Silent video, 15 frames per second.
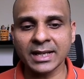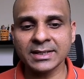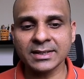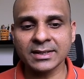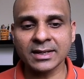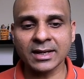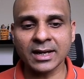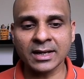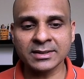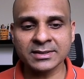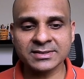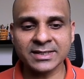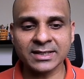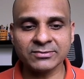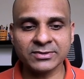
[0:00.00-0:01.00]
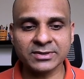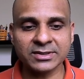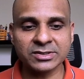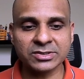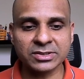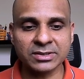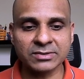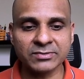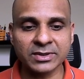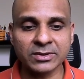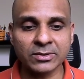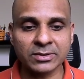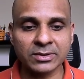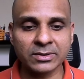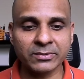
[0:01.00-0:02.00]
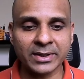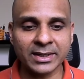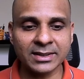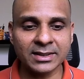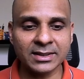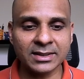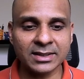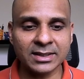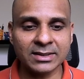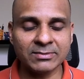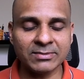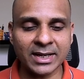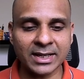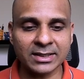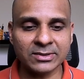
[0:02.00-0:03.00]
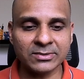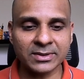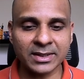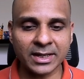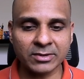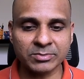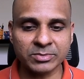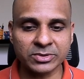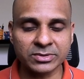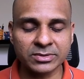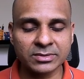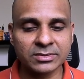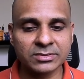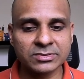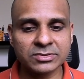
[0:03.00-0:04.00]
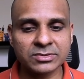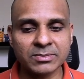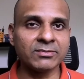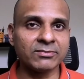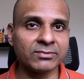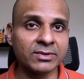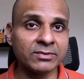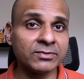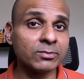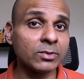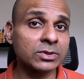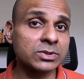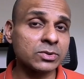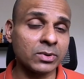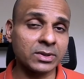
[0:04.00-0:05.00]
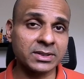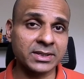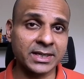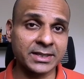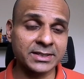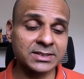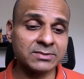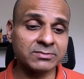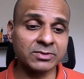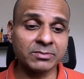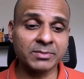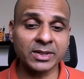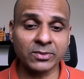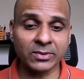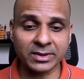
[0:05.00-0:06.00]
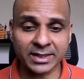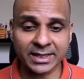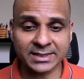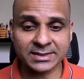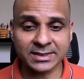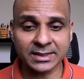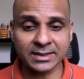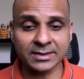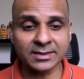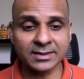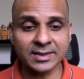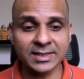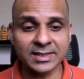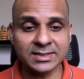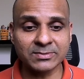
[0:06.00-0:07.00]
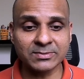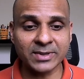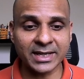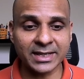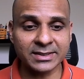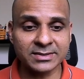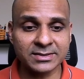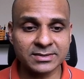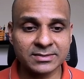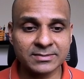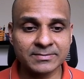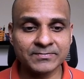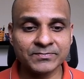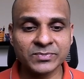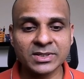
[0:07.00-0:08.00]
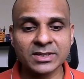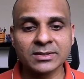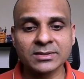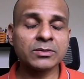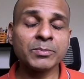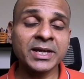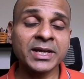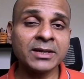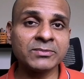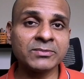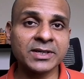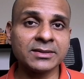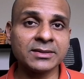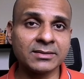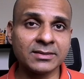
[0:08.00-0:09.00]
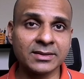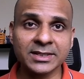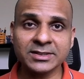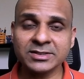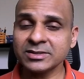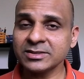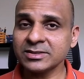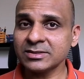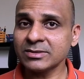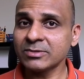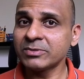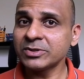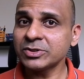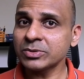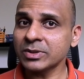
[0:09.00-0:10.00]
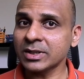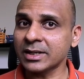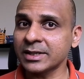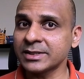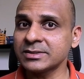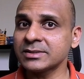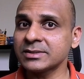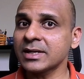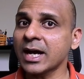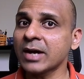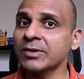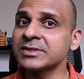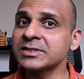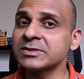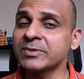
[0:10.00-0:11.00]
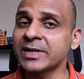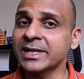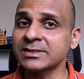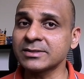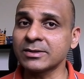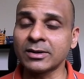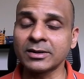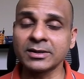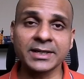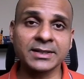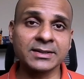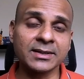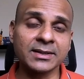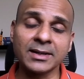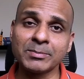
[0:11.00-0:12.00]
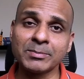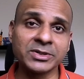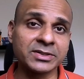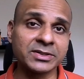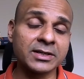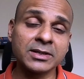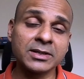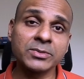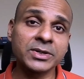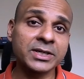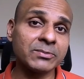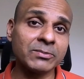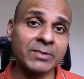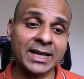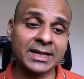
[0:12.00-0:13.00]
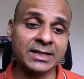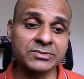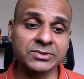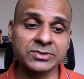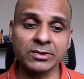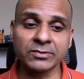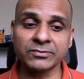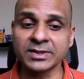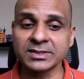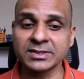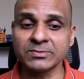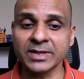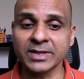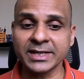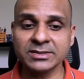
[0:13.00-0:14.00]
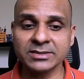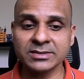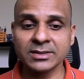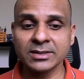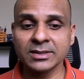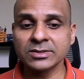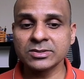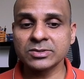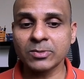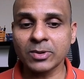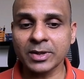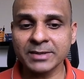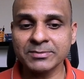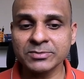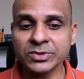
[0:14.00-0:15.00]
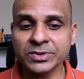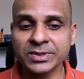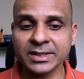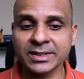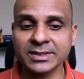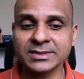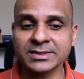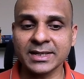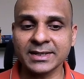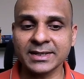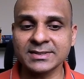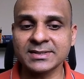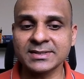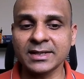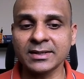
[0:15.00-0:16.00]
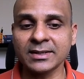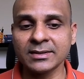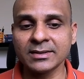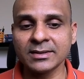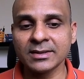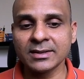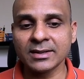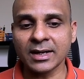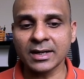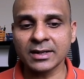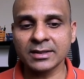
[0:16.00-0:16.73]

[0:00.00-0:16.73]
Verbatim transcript: and under self-attention, we got query, key, value, and output. If we, if you want to quantize, we'll be quantizing these weights. So to begin with, let's just visualize how these weights are, like the number, the numeric values of these weights. So what I'm doing is, like I said,